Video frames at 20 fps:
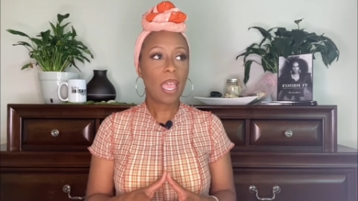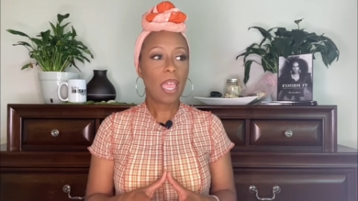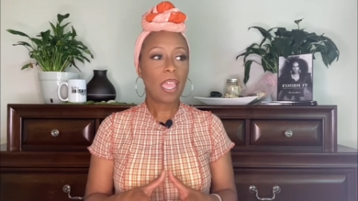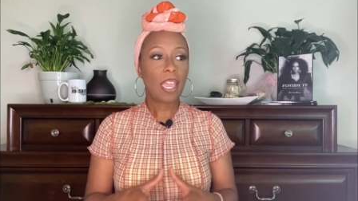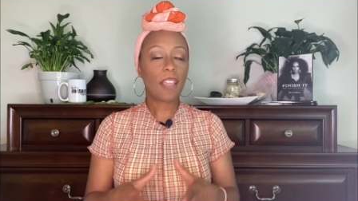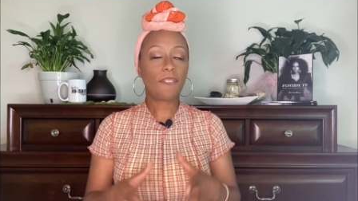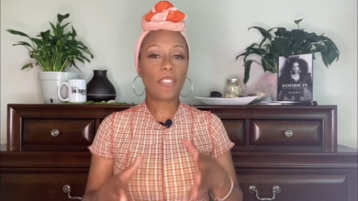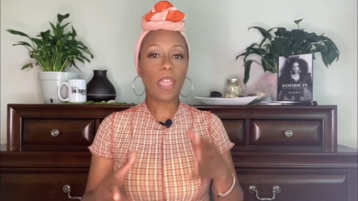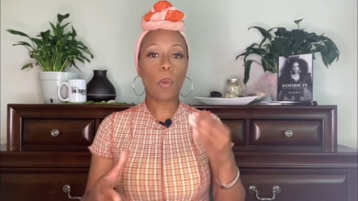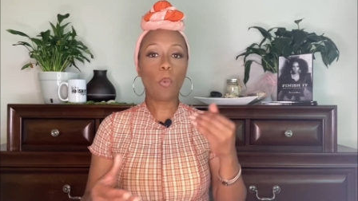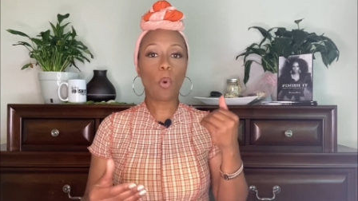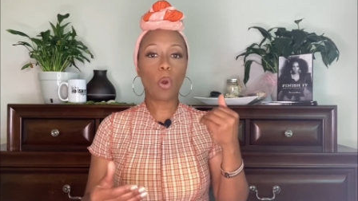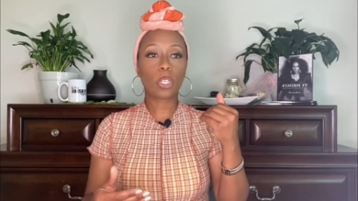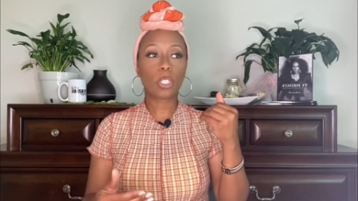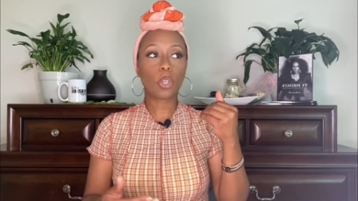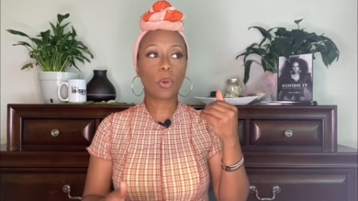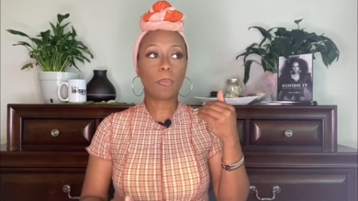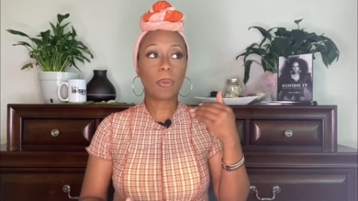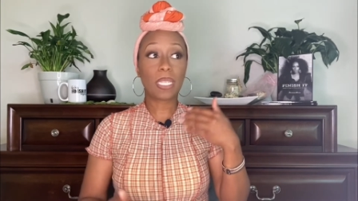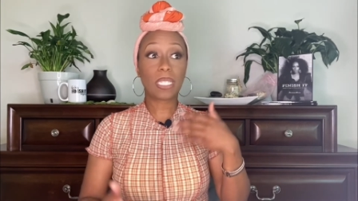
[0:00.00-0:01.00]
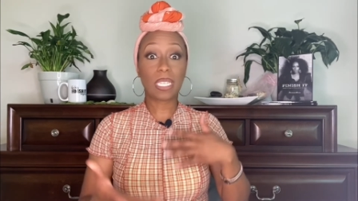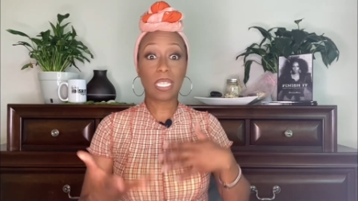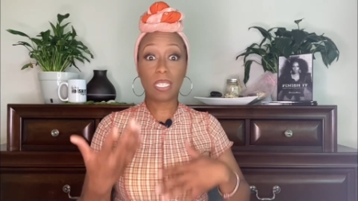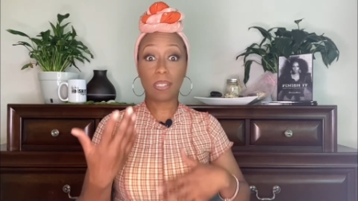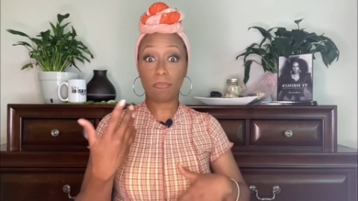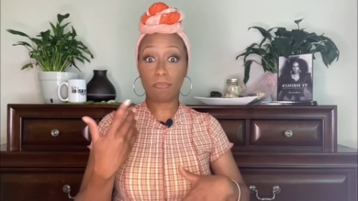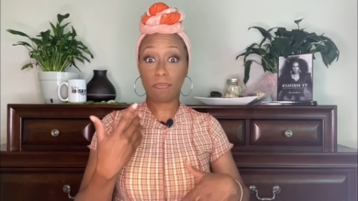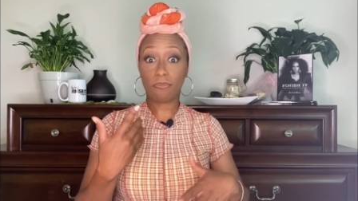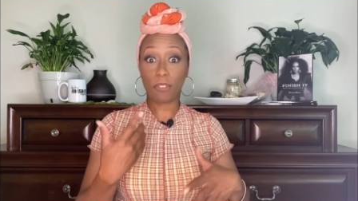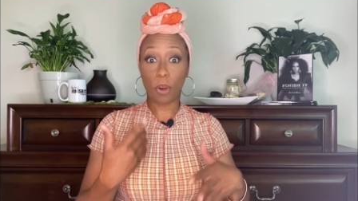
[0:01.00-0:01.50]
If they weren't so busy
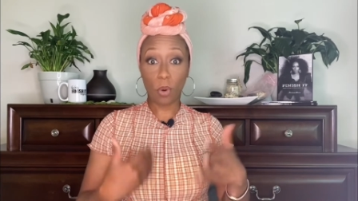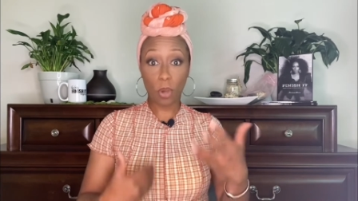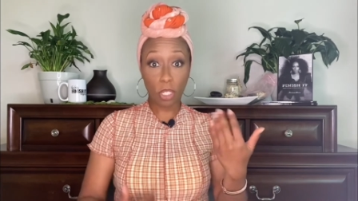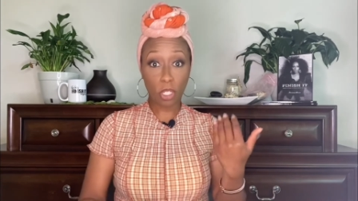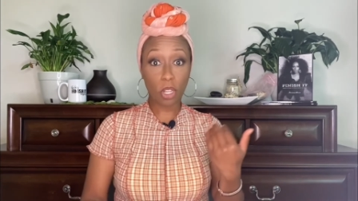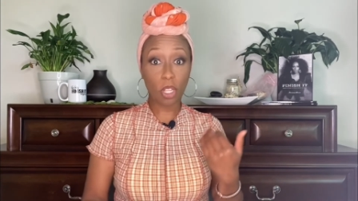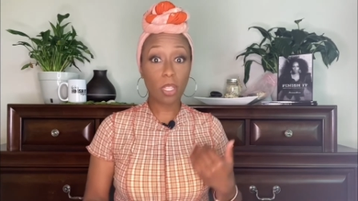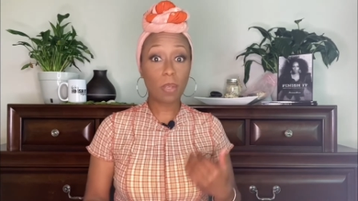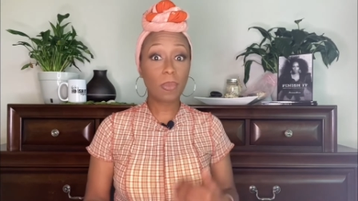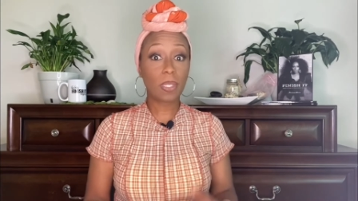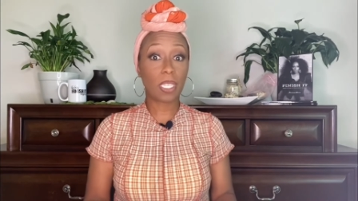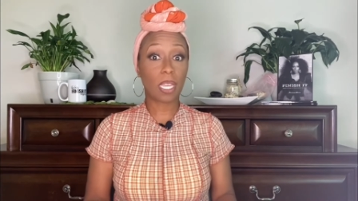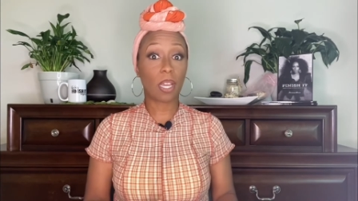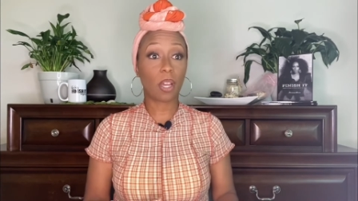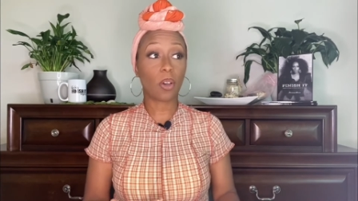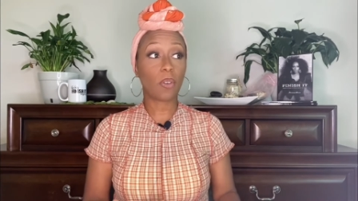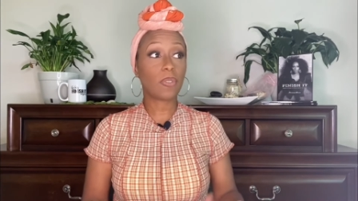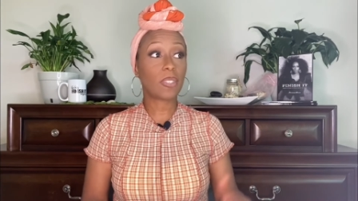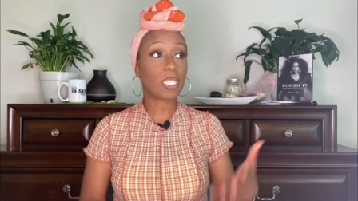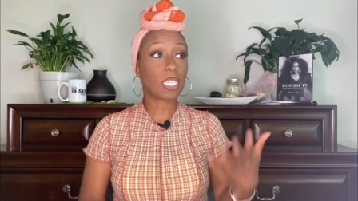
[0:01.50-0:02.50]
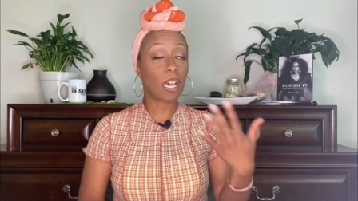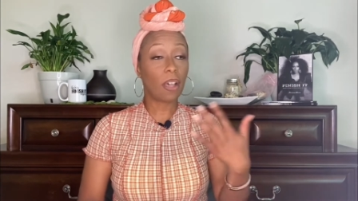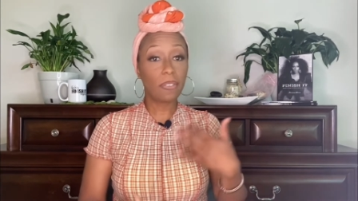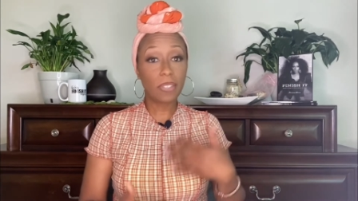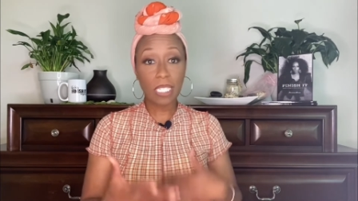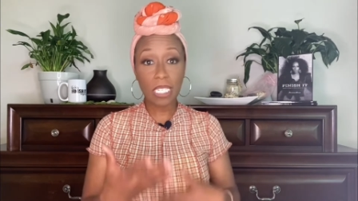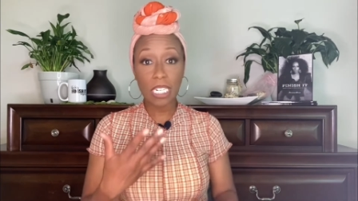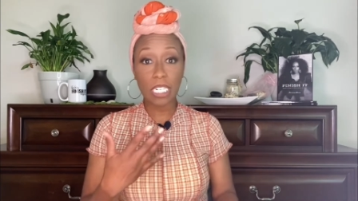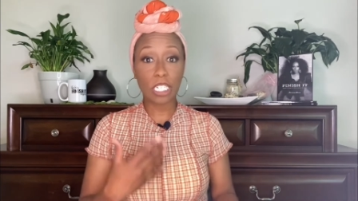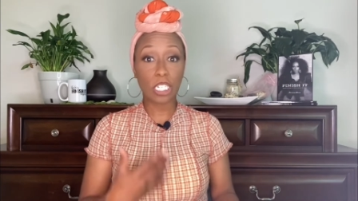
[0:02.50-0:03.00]
focused on themselves, self
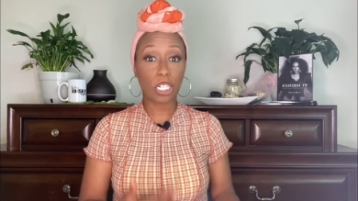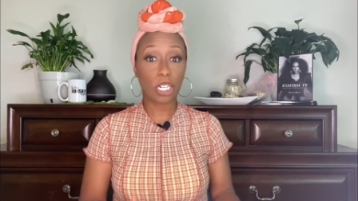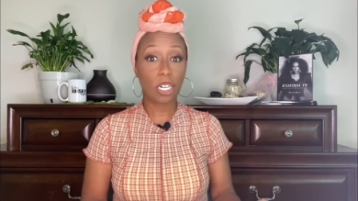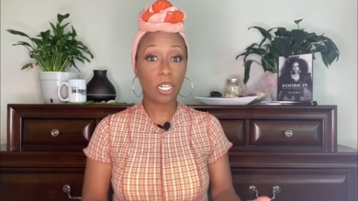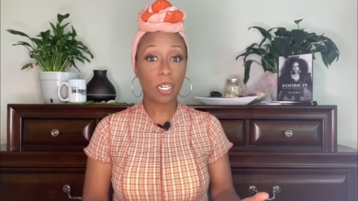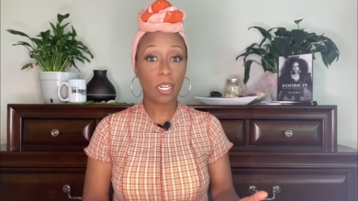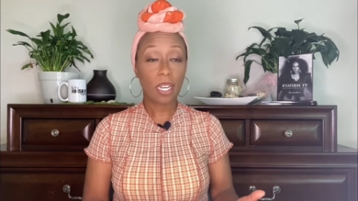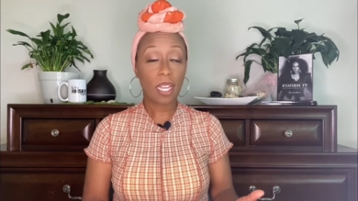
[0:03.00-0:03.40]
centered,